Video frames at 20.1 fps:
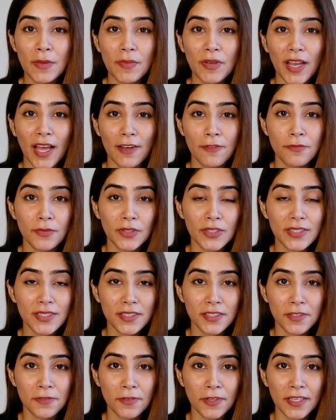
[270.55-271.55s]
people have birth
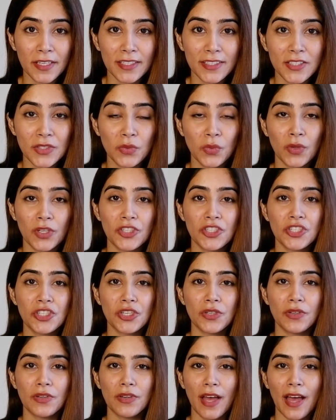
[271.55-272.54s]
certificates
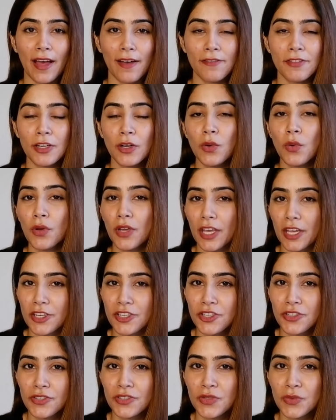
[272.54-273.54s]
which have the
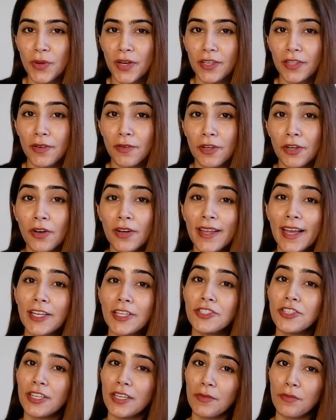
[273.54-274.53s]
locations where they were not
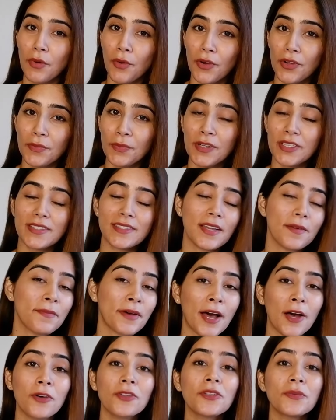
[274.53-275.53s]
actually born, but
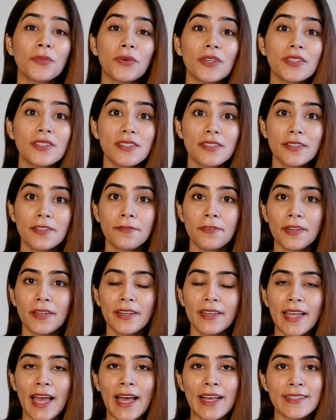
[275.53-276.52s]
somehow the birth
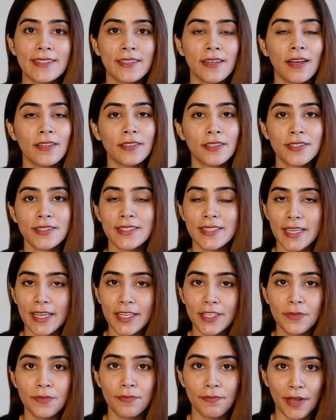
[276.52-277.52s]
certificate has another
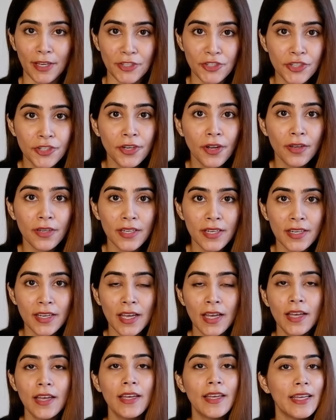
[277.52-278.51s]
state mentioned on
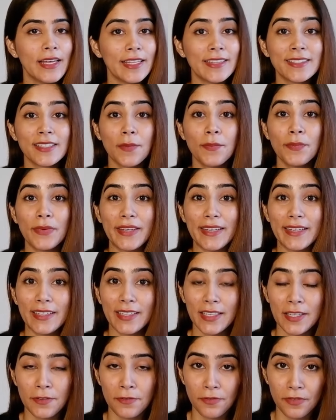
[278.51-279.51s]
it. It's
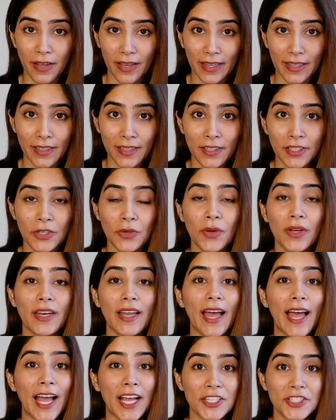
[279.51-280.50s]
completely fine. You
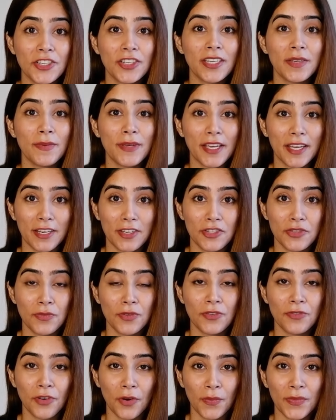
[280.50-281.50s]
can actually be
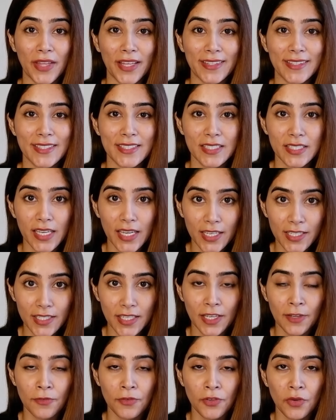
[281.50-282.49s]
eligible from that
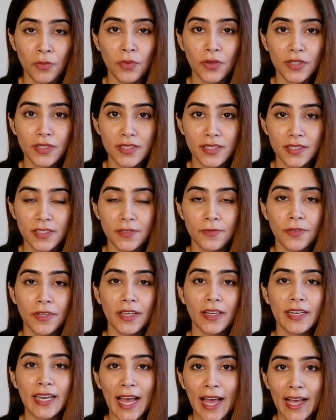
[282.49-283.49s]
state if your birth
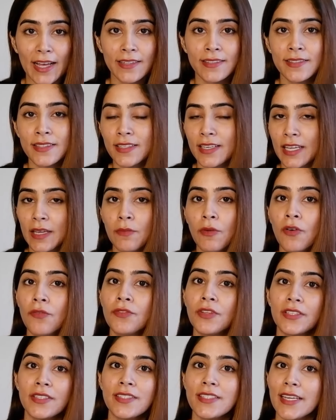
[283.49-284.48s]
certificate has the name
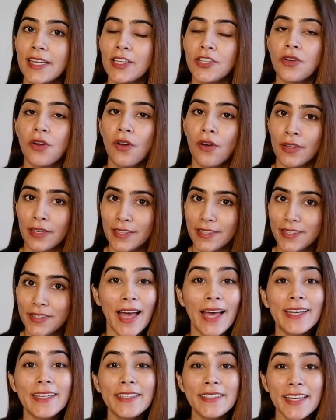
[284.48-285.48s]
of the state on it.
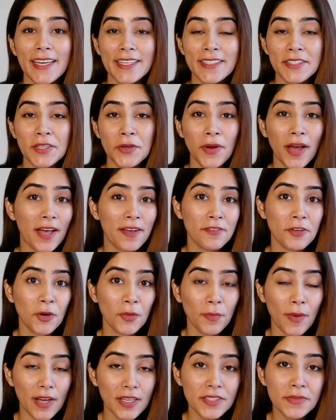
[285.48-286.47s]
And in case you have
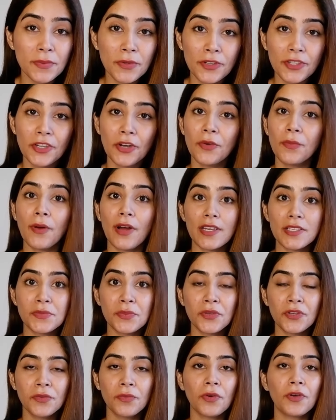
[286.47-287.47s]
your
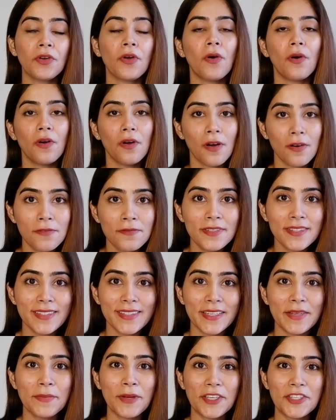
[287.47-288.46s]
passport would
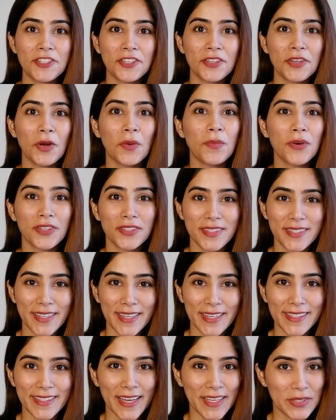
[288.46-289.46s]
obviously mention your birth
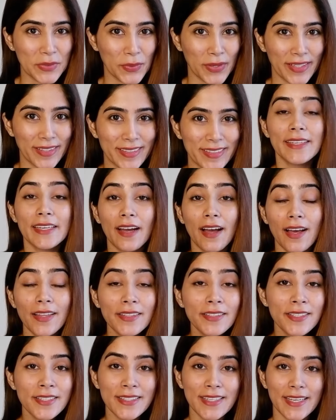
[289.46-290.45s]
state as well. The
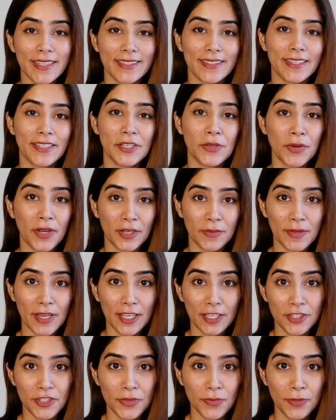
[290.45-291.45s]
other states that you can
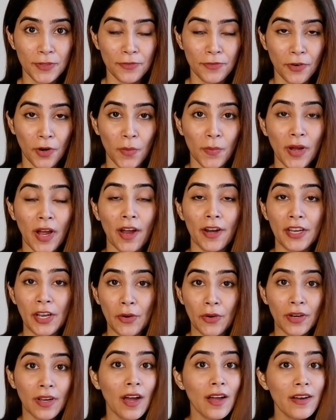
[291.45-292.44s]
be eligible from are
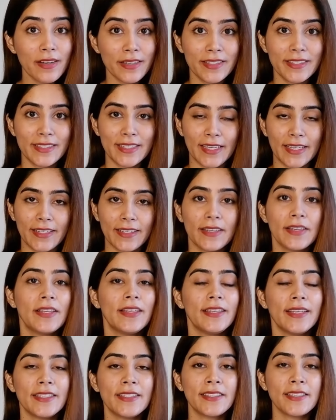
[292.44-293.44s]
your current state.
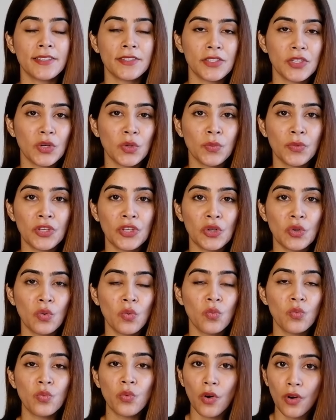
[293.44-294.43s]
Let's assume you
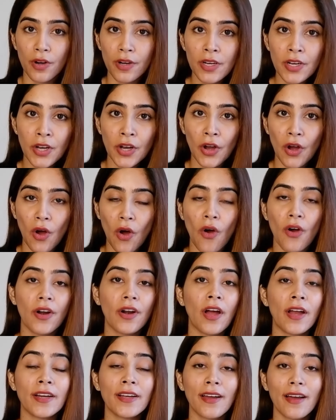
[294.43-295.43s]
work
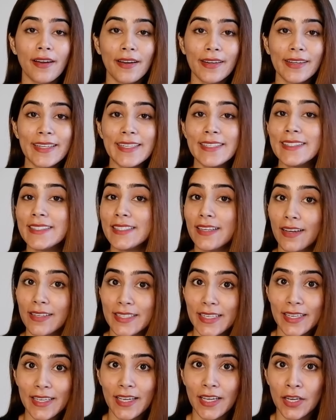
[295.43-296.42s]
or are currently
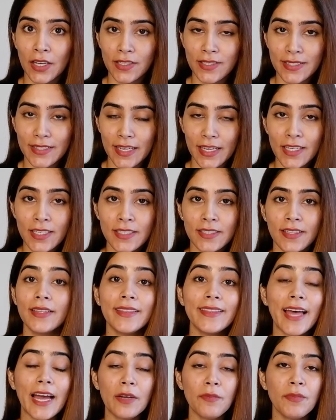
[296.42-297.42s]
studying in a state,
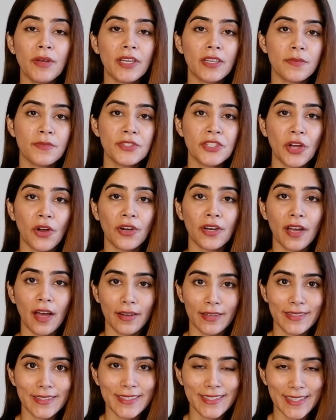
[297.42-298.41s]
then that becomes your
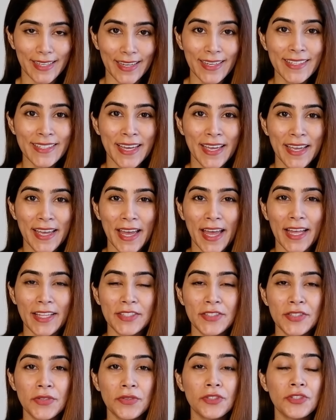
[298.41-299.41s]
current state.
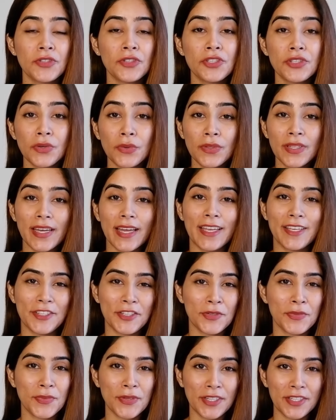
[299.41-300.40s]
And so to show the
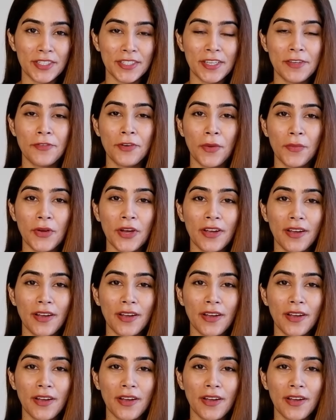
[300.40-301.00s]
eligibility from